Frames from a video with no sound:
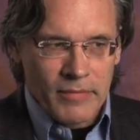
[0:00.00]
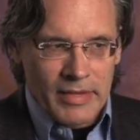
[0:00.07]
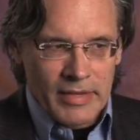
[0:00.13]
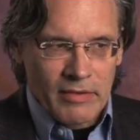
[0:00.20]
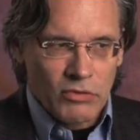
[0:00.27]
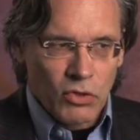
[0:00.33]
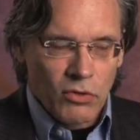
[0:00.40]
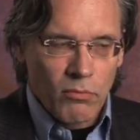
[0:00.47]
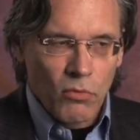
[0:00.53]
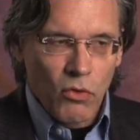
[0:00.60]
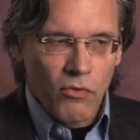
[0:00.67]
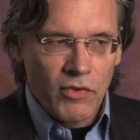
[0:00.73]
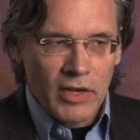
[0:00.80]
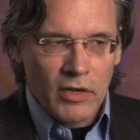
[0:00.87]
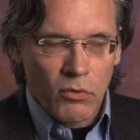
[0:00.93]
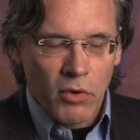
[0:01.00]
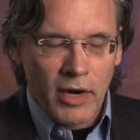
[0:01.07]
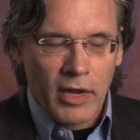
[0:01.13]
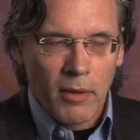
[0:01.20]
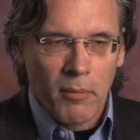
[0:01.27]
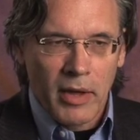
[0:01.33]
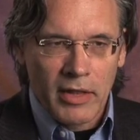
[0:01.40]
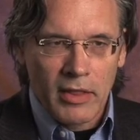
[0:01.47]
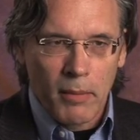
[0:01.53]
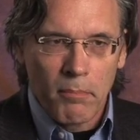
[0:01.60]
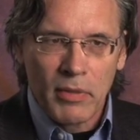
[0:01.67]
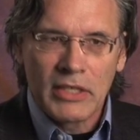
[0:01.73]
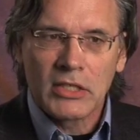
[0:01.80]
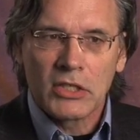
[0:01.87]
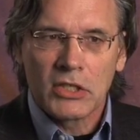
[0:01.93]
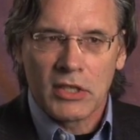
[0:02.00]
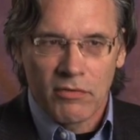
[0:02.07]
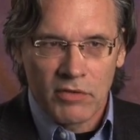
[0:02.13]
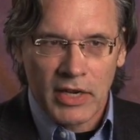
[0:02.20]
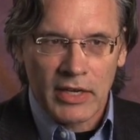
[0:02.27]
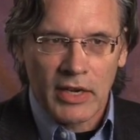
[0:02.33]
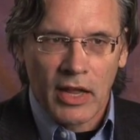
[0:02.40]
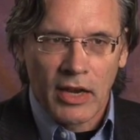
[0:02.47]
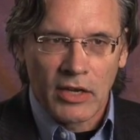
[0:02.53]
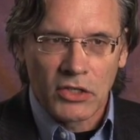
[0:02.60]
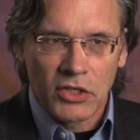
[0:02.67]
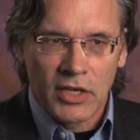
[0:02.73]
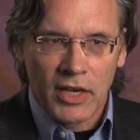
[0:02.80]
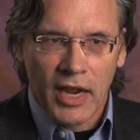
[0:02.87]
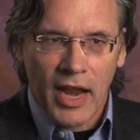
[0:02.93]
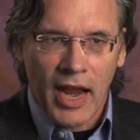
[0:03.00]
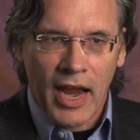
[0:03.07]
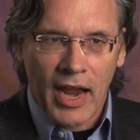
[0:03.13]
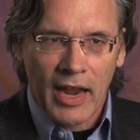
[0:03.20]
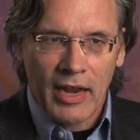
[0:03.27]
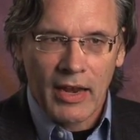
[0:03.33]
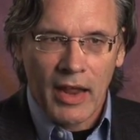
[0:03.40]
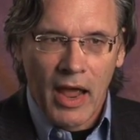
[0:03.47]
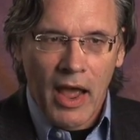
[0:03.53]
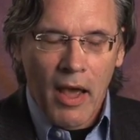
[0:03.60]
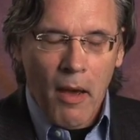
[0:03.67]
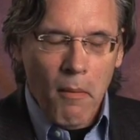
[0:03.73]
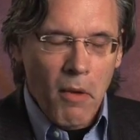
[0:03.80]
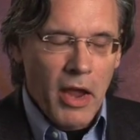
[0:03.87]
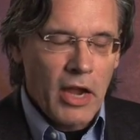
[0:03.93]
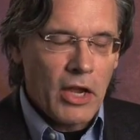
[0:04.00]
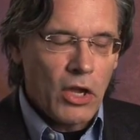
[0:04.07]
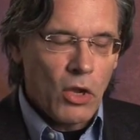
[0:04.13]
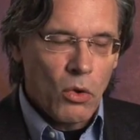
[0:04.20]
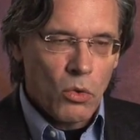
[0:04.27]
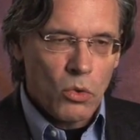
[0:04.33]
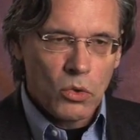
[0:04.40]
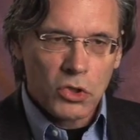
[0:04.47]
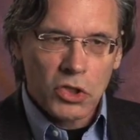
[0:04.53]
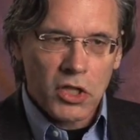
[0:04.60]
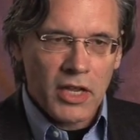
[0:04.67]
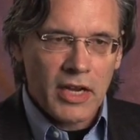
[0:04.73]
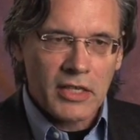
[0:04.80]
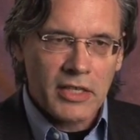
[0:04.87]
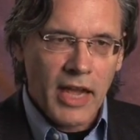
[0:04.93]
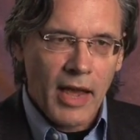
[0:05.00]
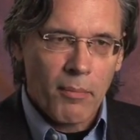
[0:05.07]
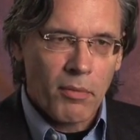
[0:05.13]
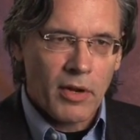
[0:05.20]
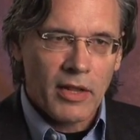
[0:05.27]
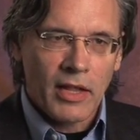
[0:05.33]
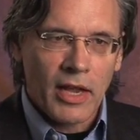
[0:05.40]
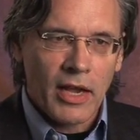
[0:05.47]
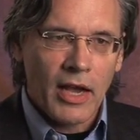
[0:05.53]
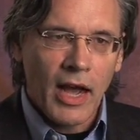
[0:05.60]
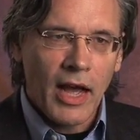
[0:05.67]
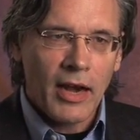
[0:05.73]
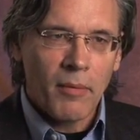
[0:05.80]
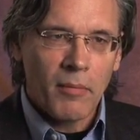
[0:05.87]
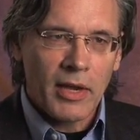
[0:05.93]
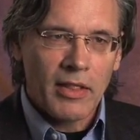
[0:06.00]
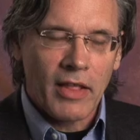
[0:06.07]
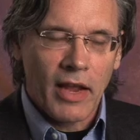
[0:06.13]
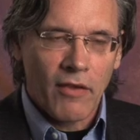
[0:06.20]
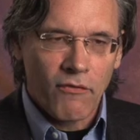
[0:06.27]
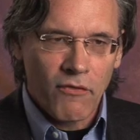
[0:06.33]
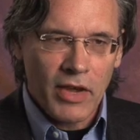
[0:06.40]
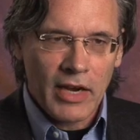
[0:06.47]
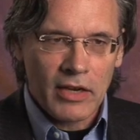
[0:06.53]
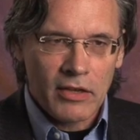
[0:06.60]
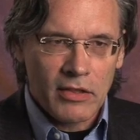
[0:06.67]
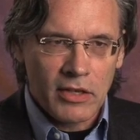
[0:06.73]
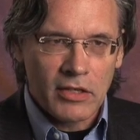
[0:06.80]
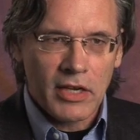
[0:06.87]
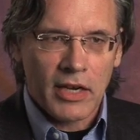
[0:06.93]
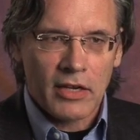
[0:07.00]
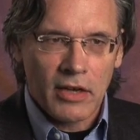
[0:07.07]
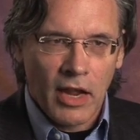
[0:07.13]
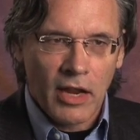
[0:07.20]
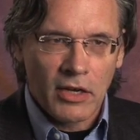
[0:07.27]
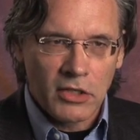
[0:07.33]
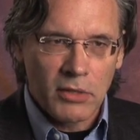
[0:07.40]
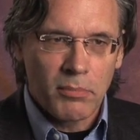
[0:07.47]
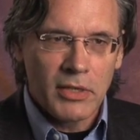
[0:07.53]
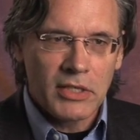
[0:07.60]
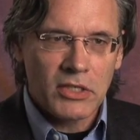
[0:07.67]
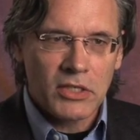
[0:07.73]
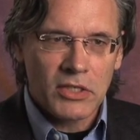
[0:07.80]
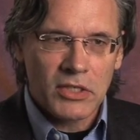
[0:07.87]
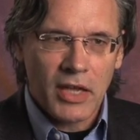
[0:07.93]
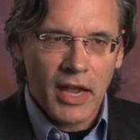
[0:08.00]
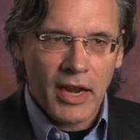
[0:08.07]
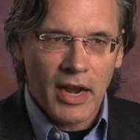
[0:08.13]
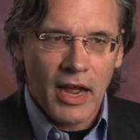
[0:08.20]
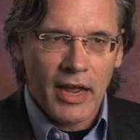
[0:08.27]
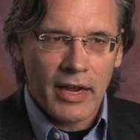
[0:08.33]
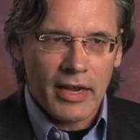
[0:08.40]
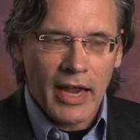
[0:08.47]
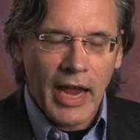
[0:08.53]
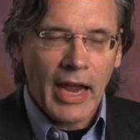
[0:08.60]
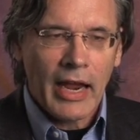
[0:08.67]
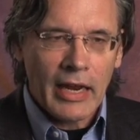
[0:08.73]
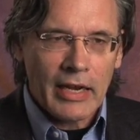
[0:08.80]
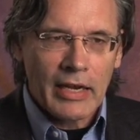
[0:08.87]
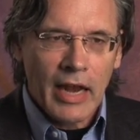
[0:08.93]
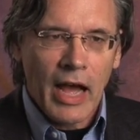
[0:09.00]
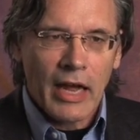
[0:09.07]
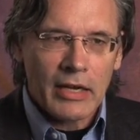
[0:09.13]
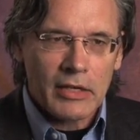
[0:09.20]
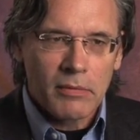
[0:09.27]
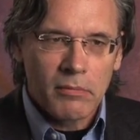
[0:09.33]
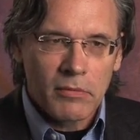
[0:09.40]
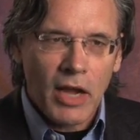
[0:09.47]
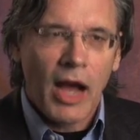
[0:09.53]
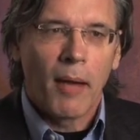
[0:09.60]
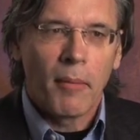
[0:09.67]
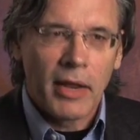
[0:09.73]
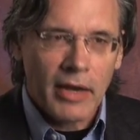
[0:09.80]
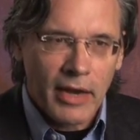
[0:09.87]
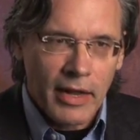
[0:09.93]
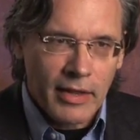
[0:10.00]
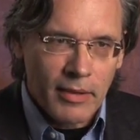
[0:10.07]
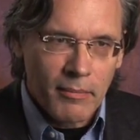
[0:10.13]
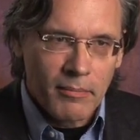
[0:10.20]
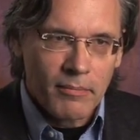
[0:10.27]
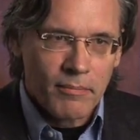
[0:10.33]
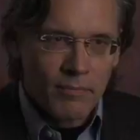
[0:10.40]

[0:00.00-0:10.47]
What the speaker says: I've sort of moved into writing about the business of technology, and huge things happen in the economy that affect the technology business, and I can't not comment on them.